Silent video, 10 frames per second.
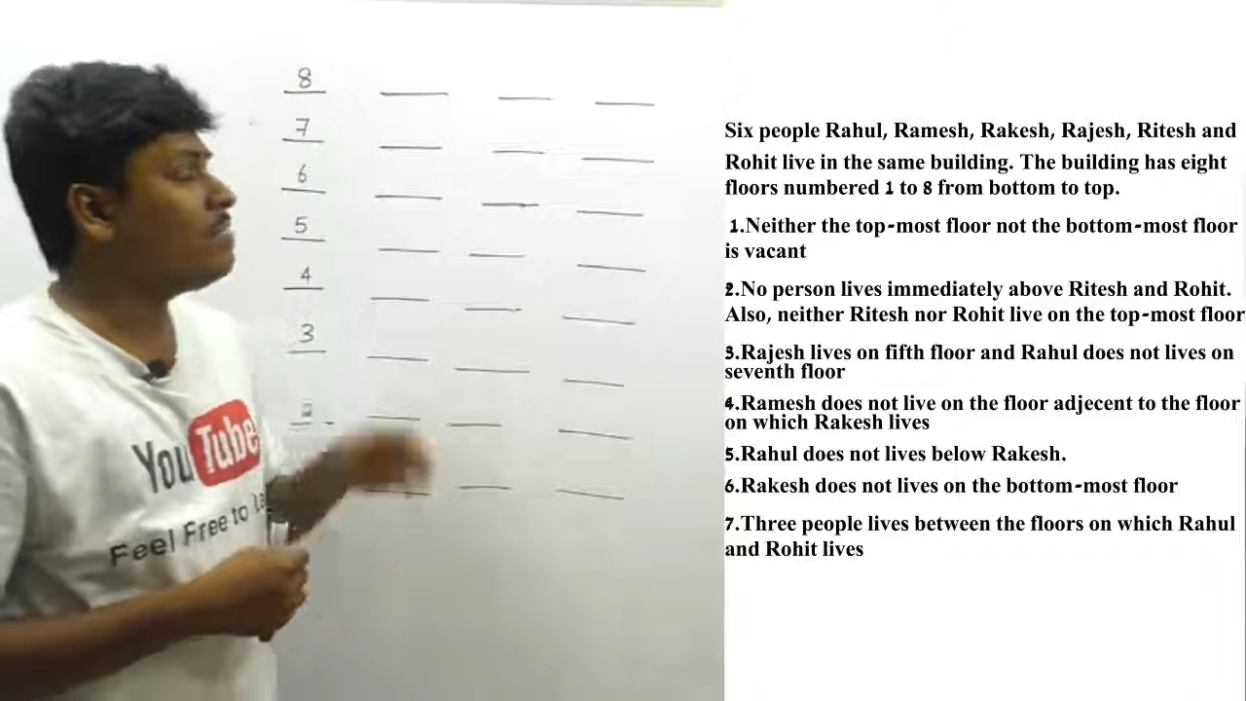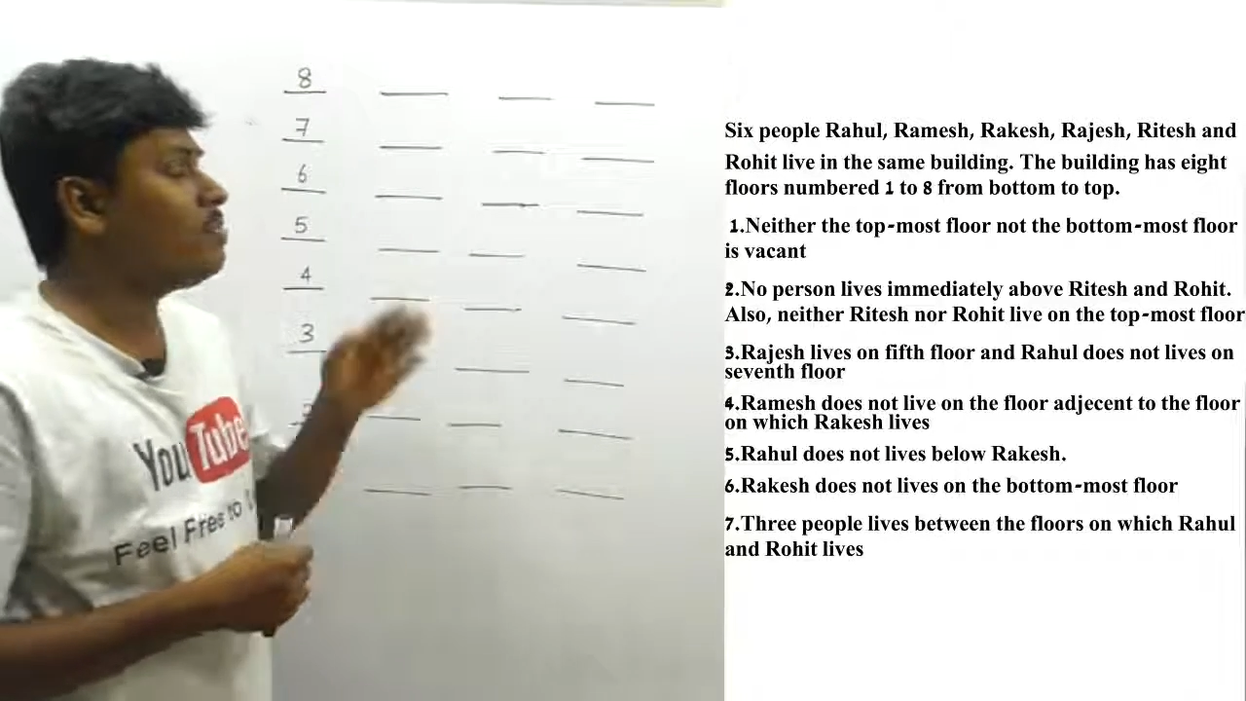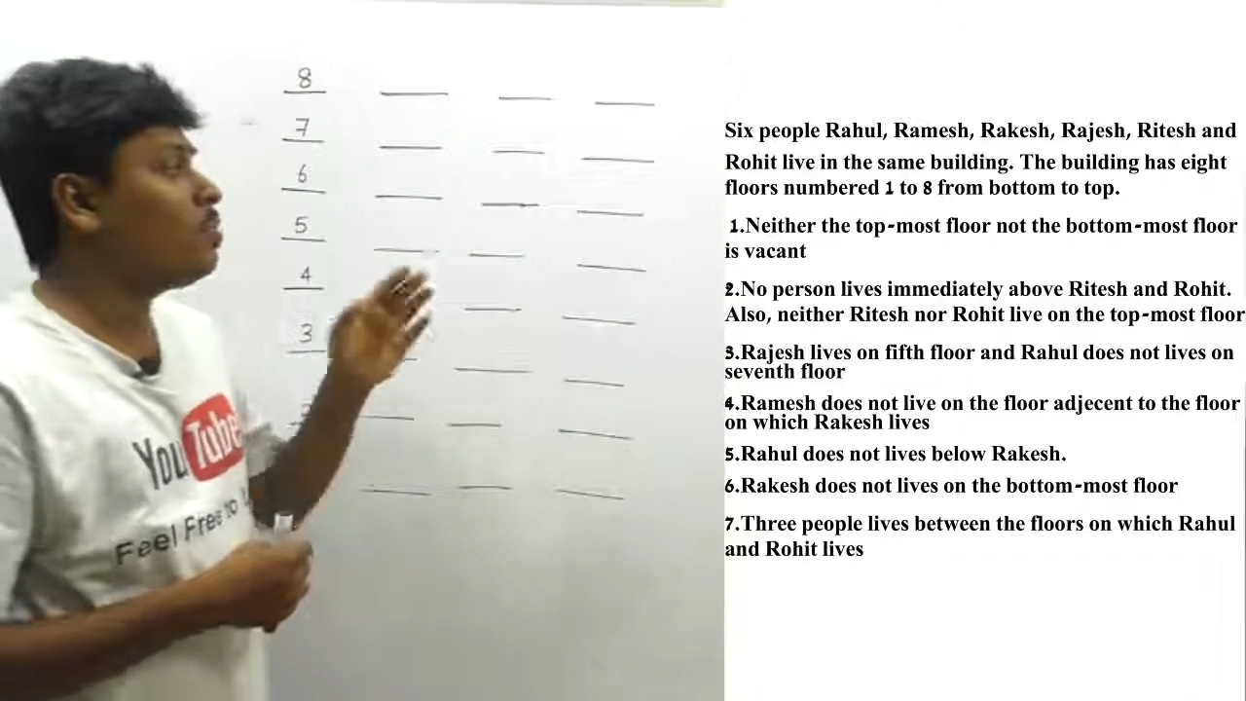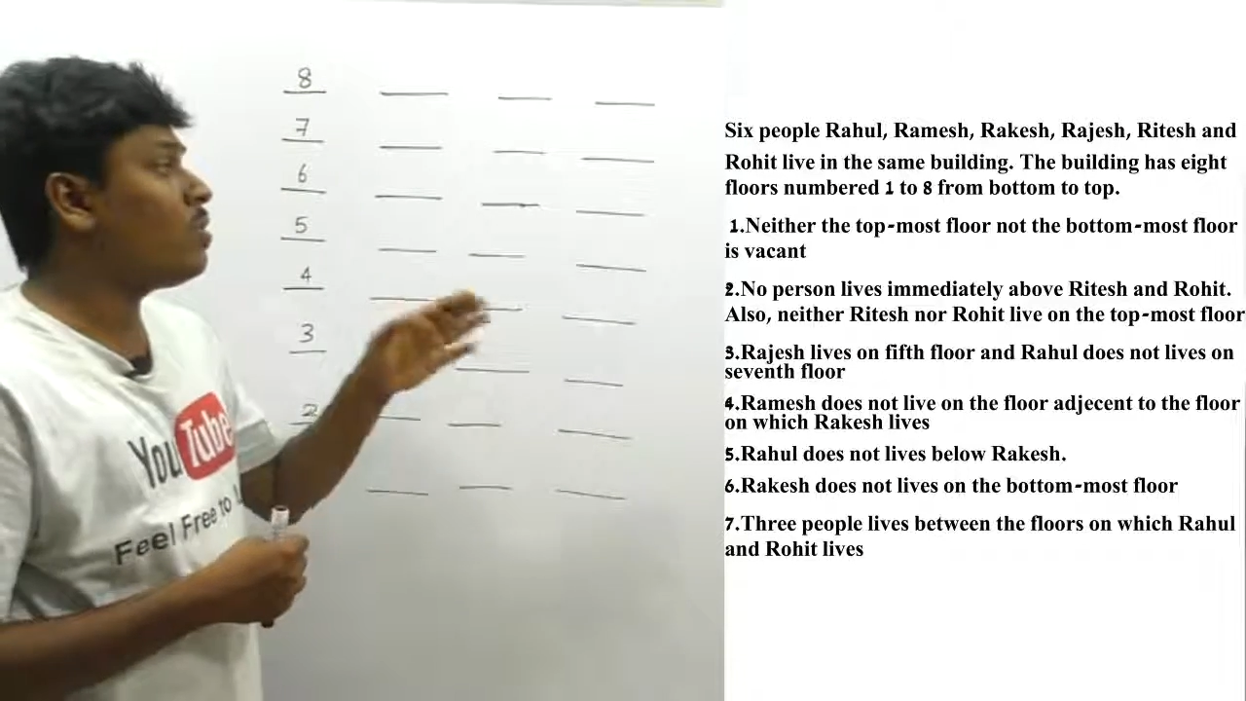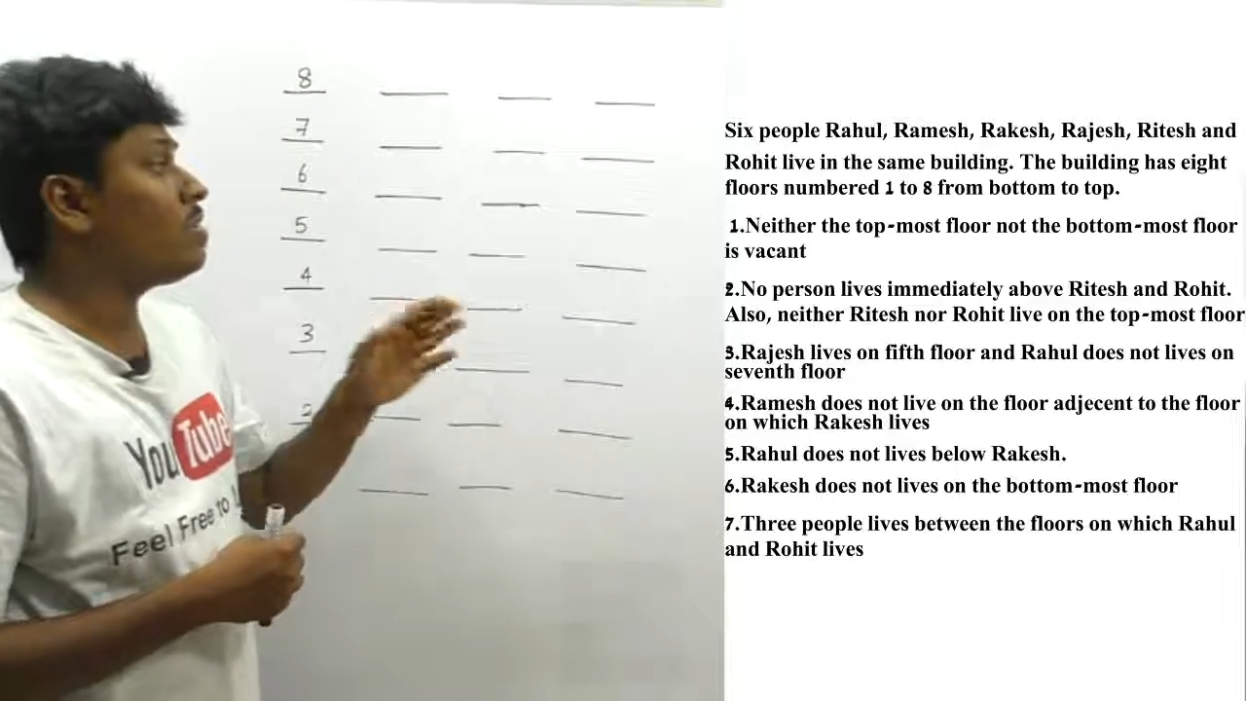me
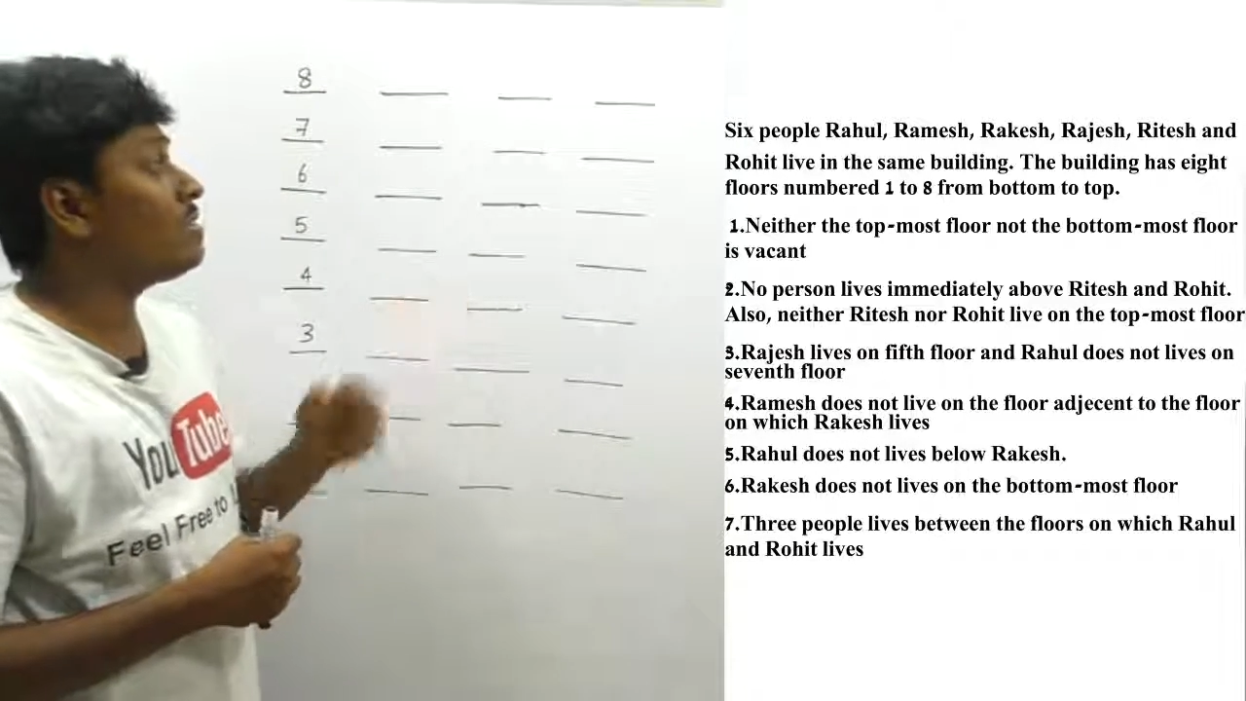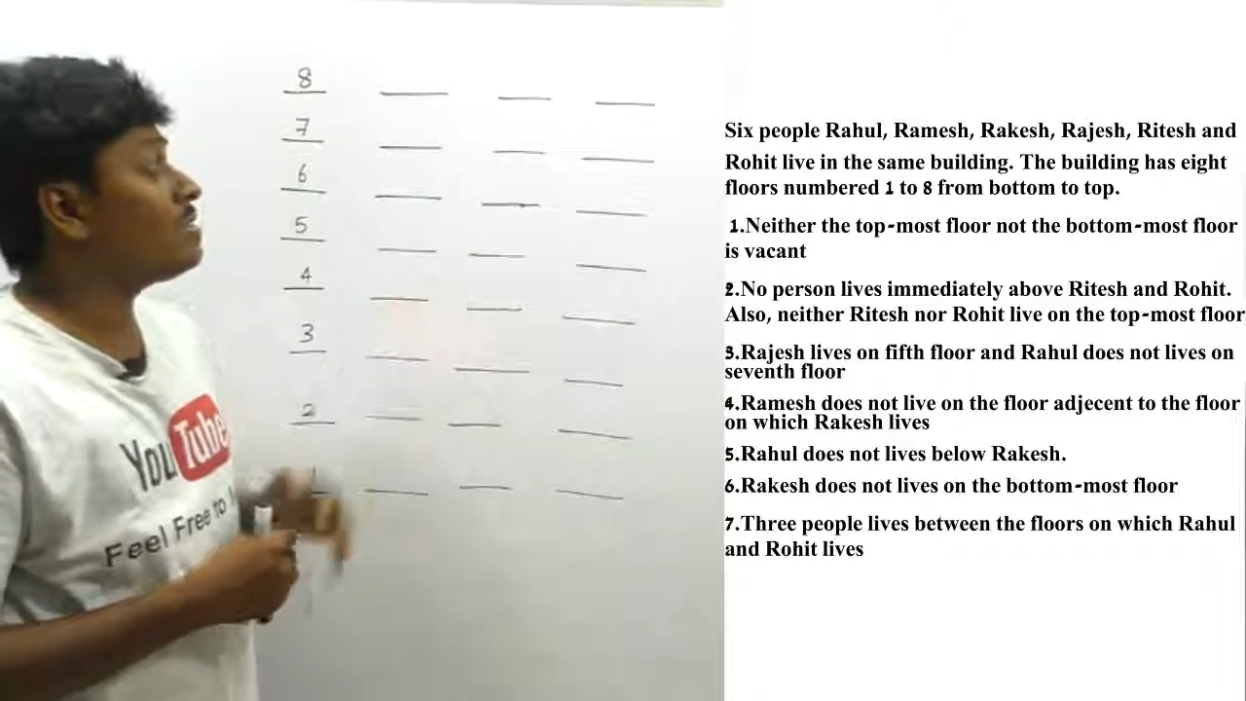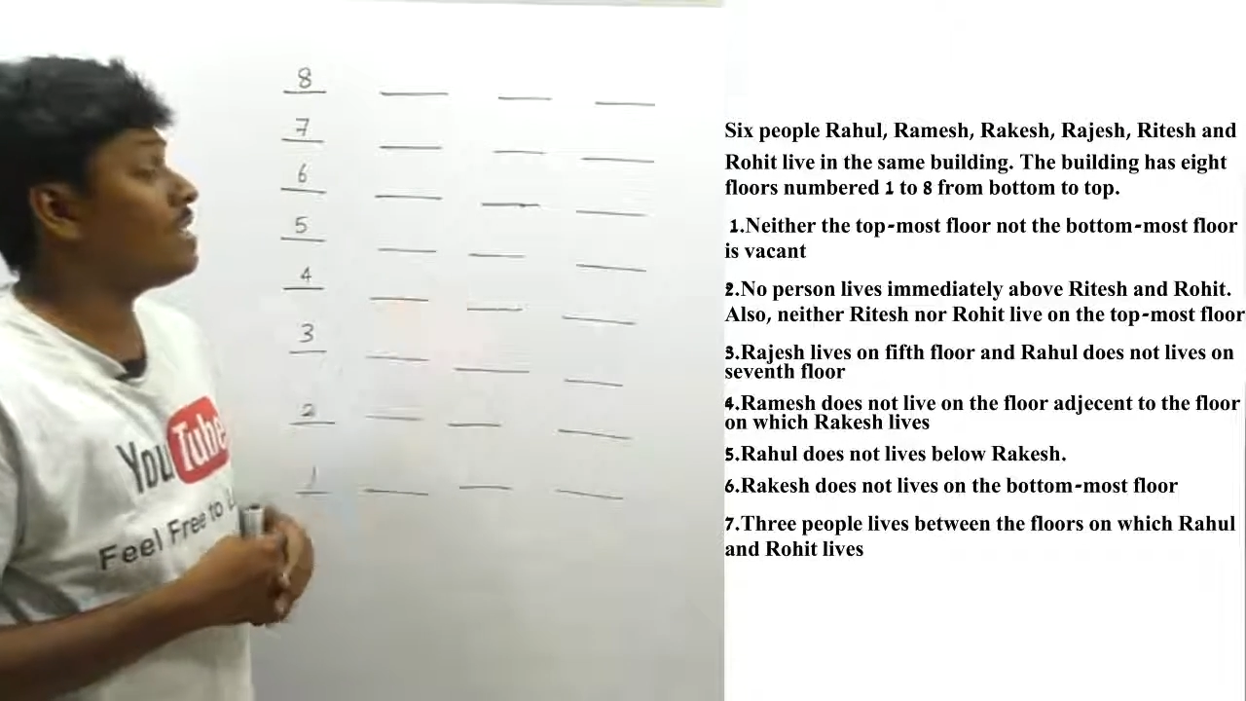move on to this